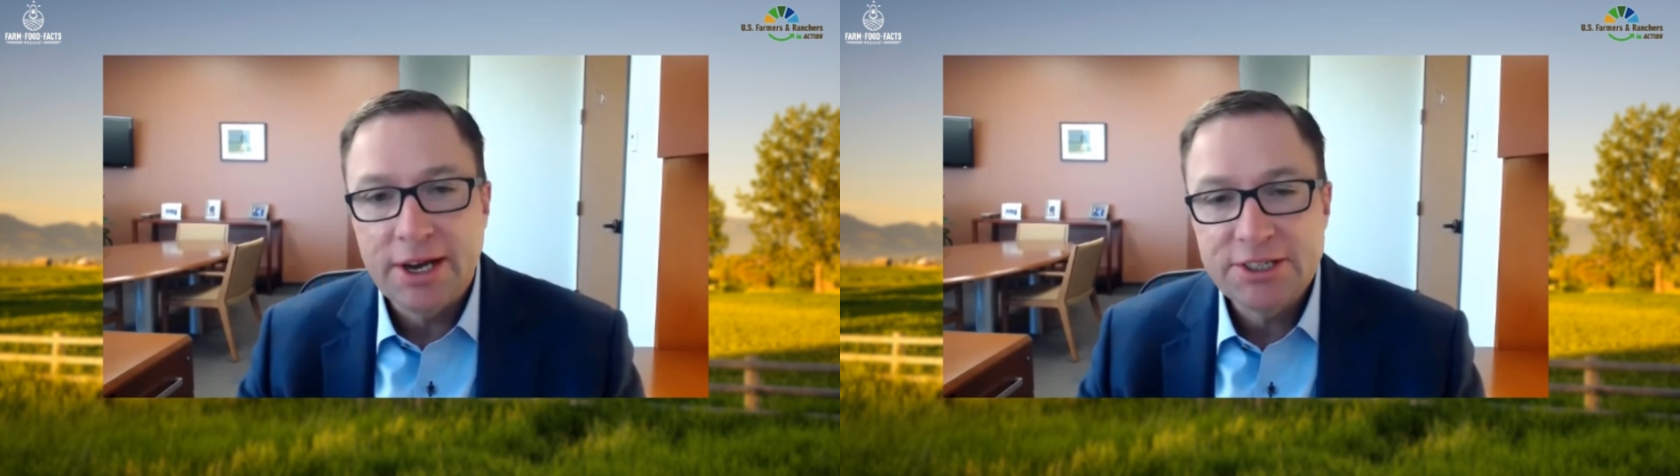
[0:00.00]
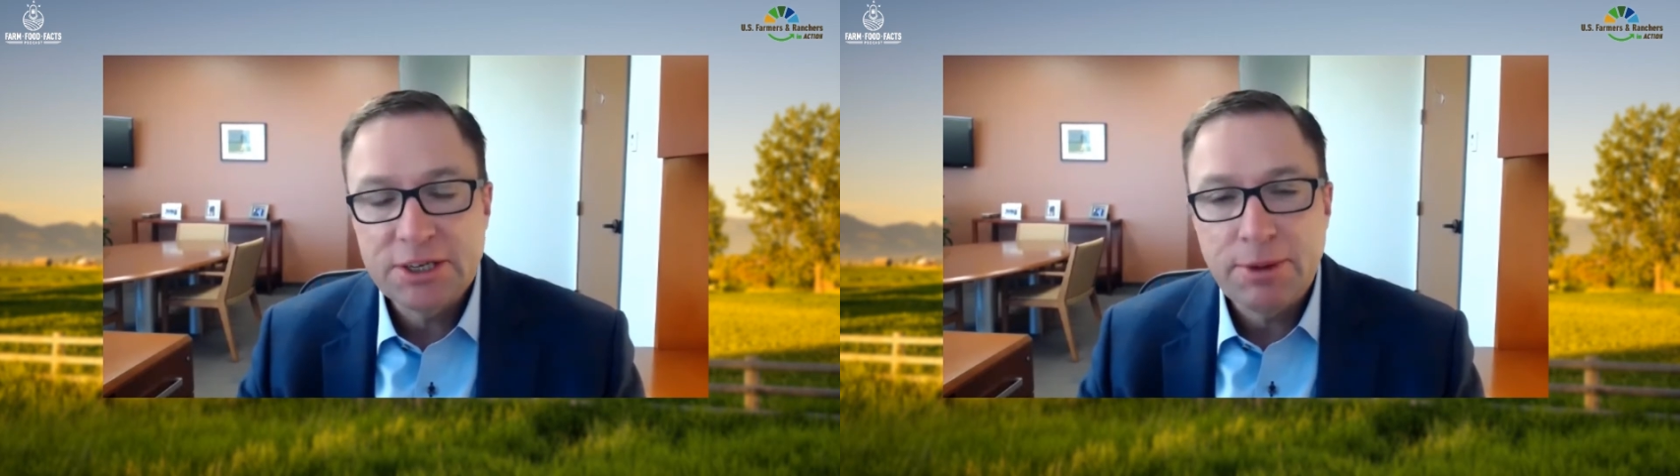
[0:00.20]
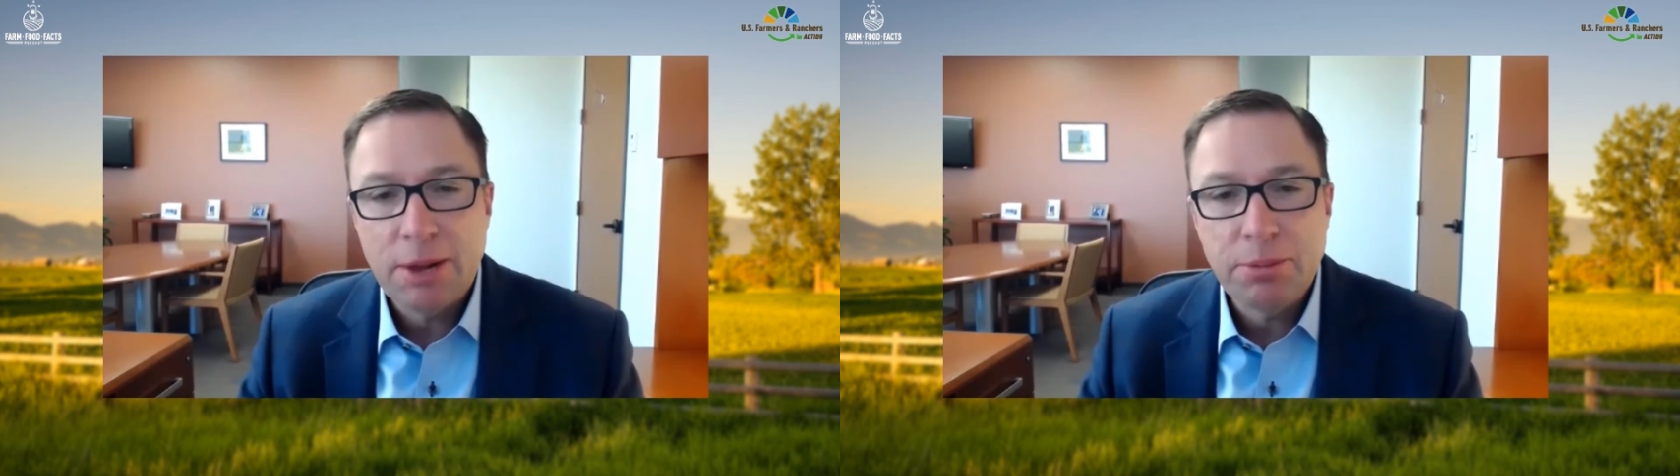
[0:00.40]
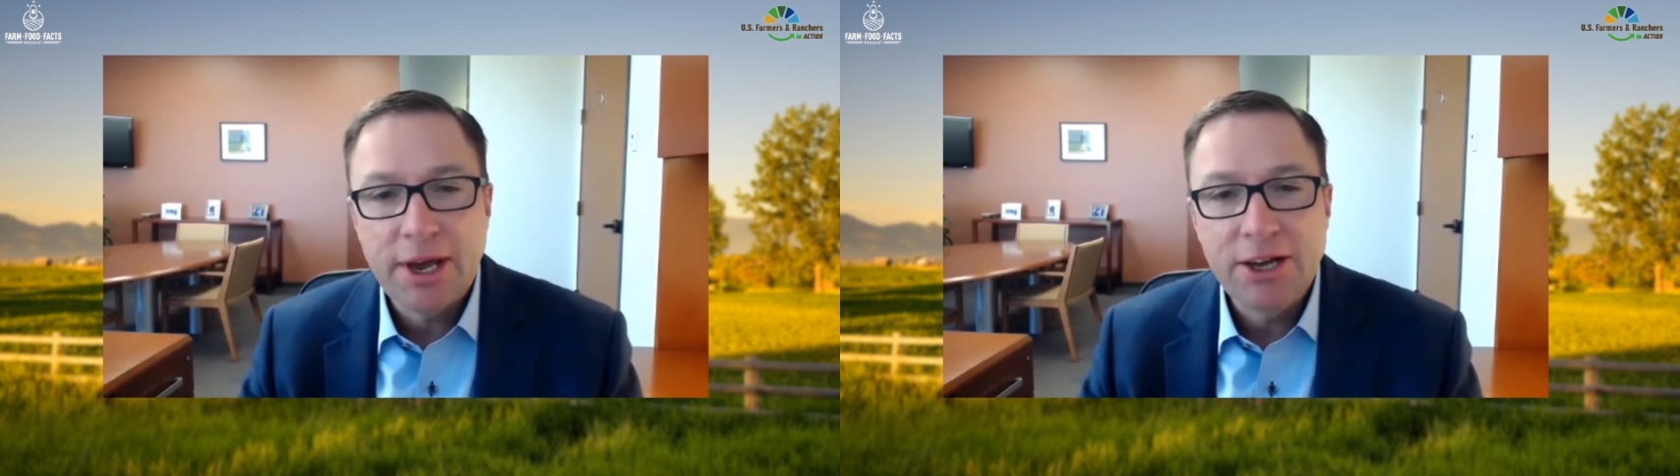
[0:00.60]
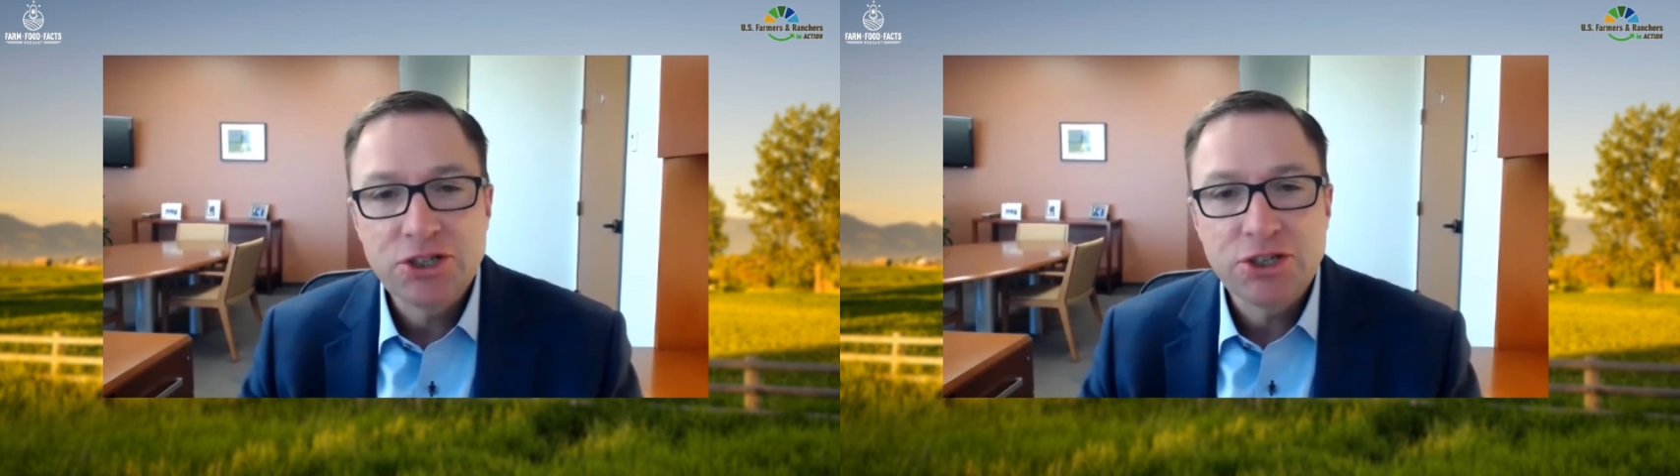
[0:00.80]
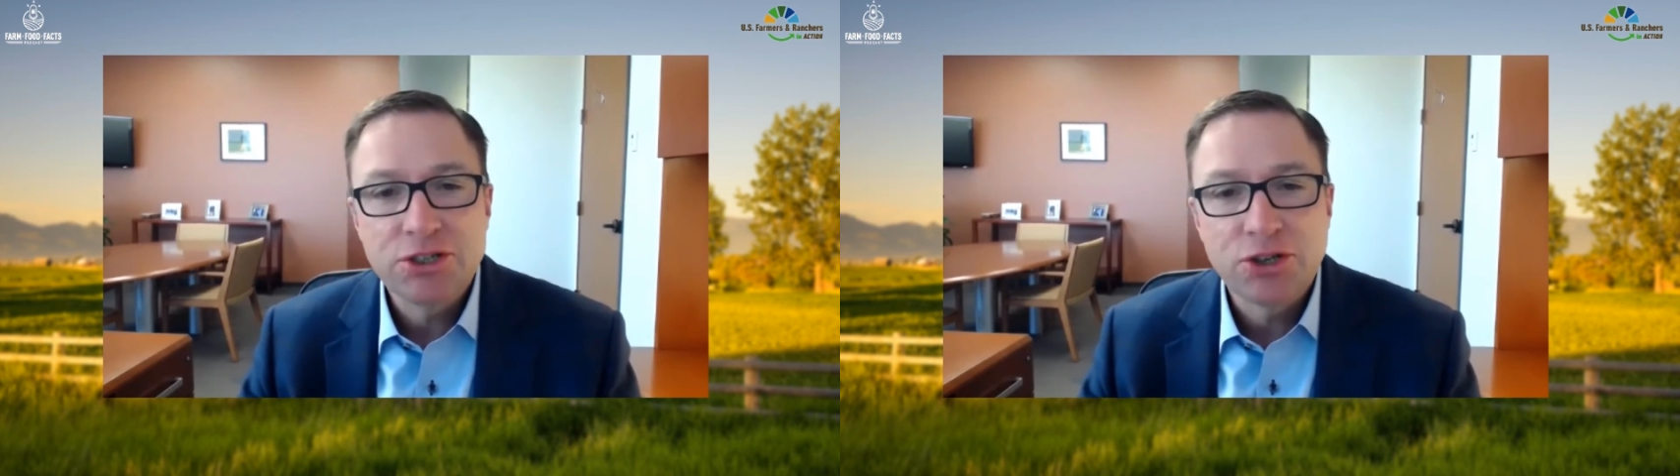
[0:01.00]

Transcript: custom applications.